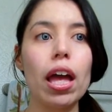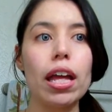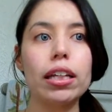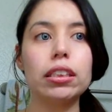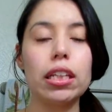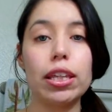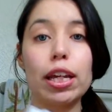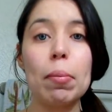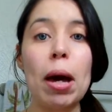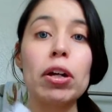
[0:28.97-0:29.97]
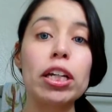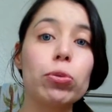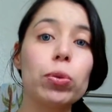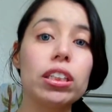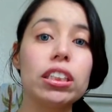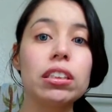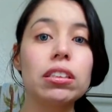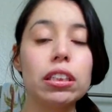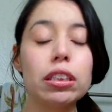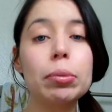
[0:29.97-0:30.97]
as they come out and get
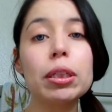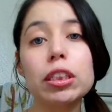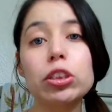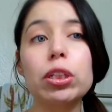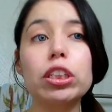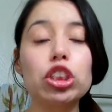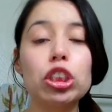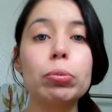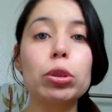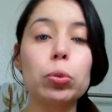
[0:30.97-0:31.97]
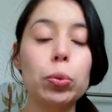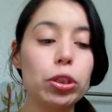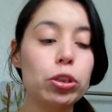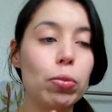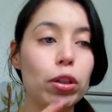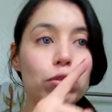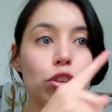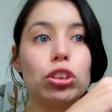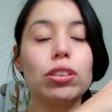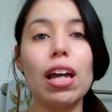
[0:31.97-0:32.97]
released, they typically do get cheaper with the smaller
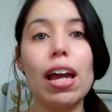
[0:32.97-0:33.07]
versions.